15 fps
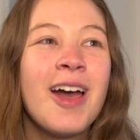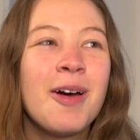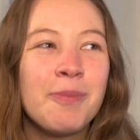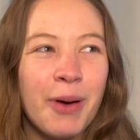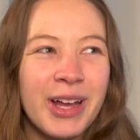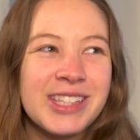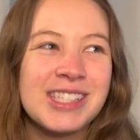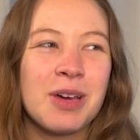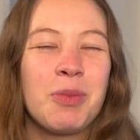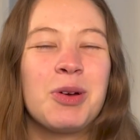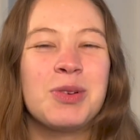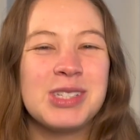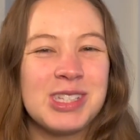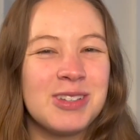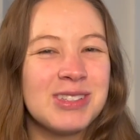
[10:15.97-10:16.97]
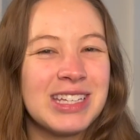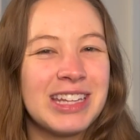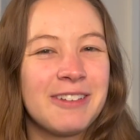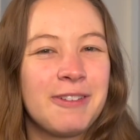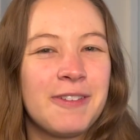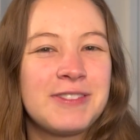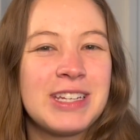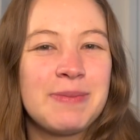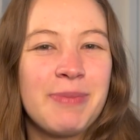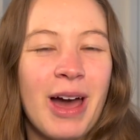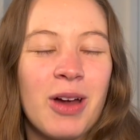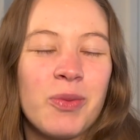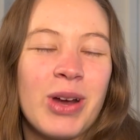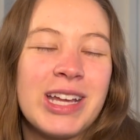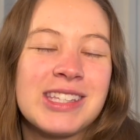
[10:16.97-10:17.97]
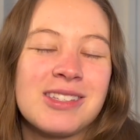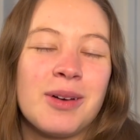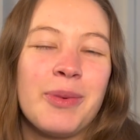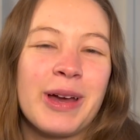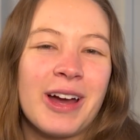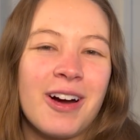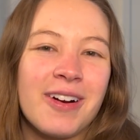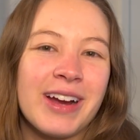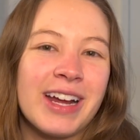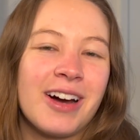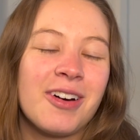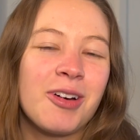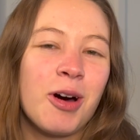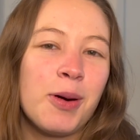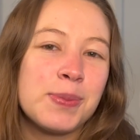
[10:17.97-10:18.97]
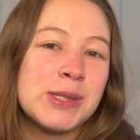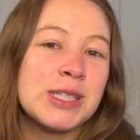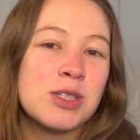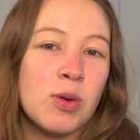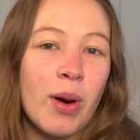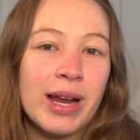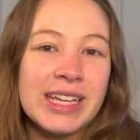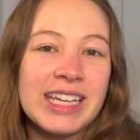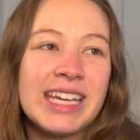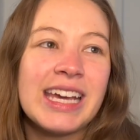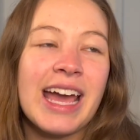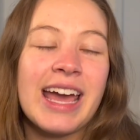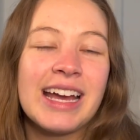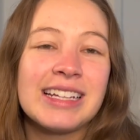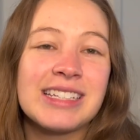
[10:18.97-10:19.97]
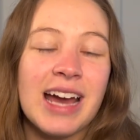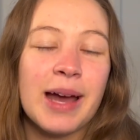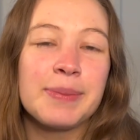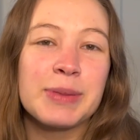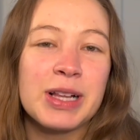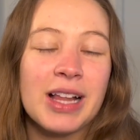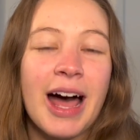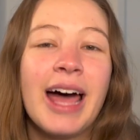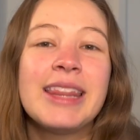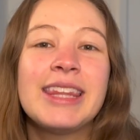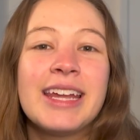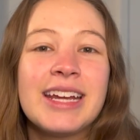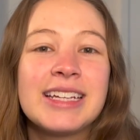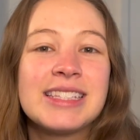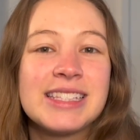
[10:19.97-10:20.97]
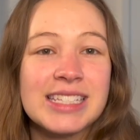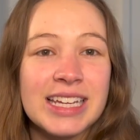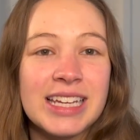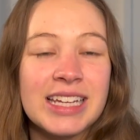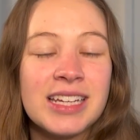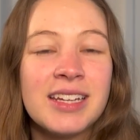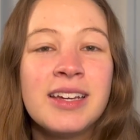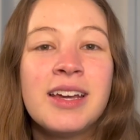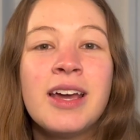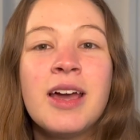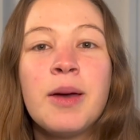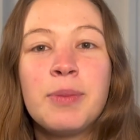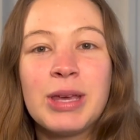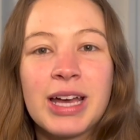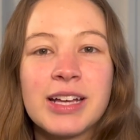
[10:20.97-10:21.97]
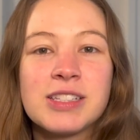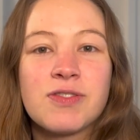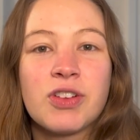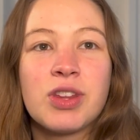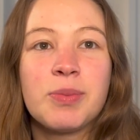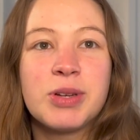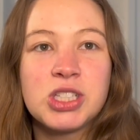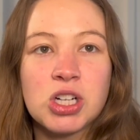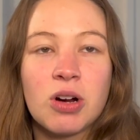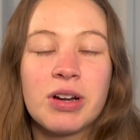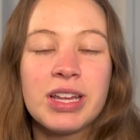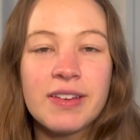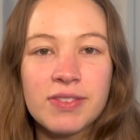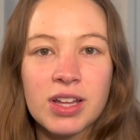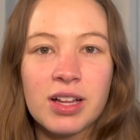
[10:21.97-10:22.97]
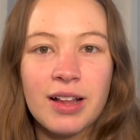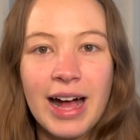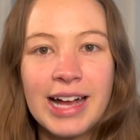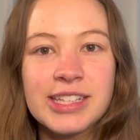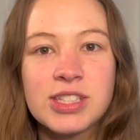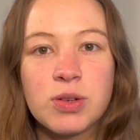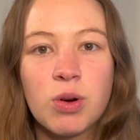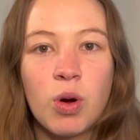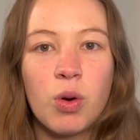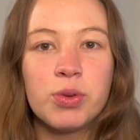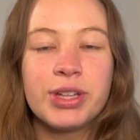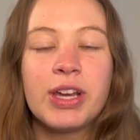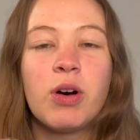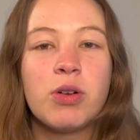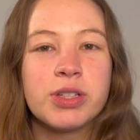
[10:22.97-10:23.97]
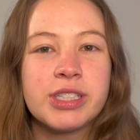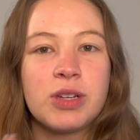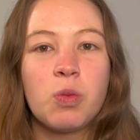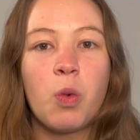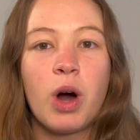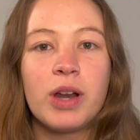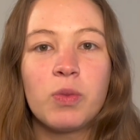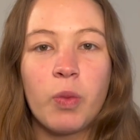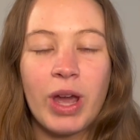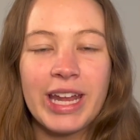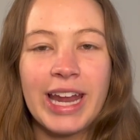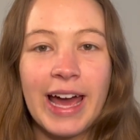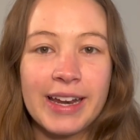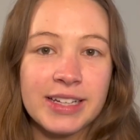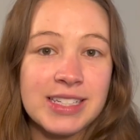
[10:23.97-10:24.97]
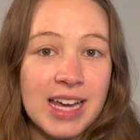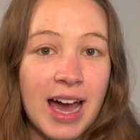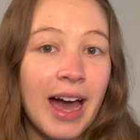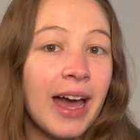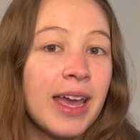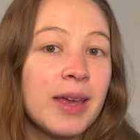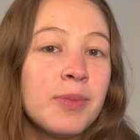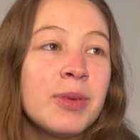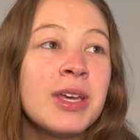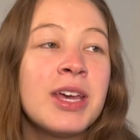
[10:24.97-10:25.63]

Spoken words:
But someone was using the 15-pound weight. So I'm like, all right, I'll go up to 20. And I'm glad that I did, because for the majority of the class, you were only holding one weight at a time.